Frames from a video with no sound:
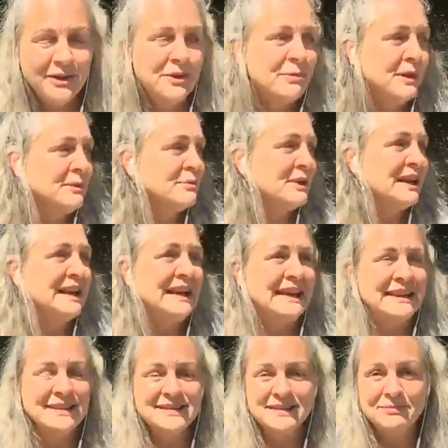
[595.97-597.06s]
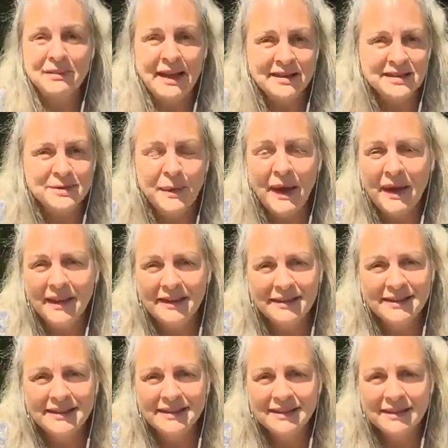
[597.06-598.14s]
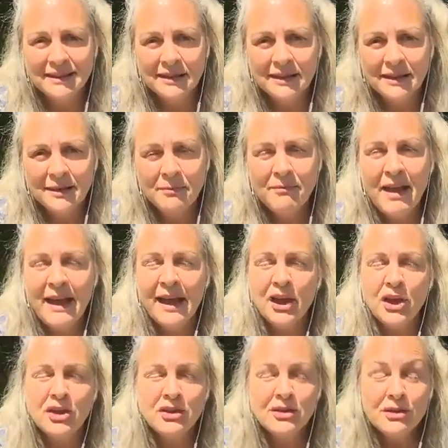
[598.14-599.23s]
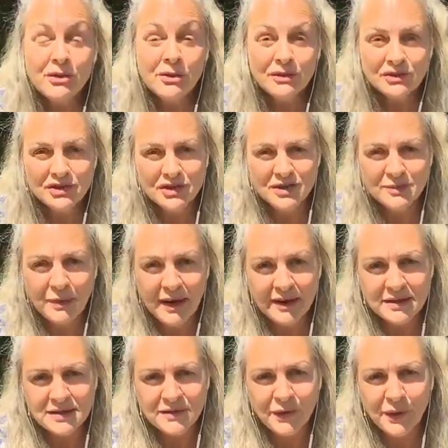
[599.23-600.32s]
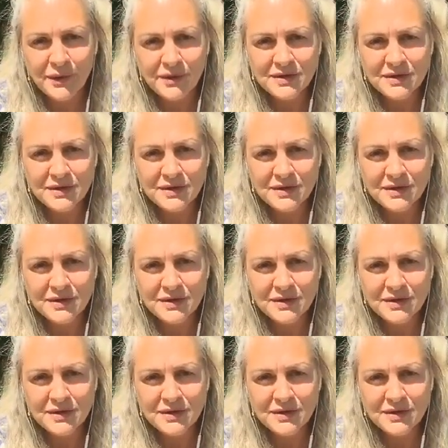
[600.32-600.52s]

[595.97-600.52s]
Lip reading: but please make space, make a huge space for your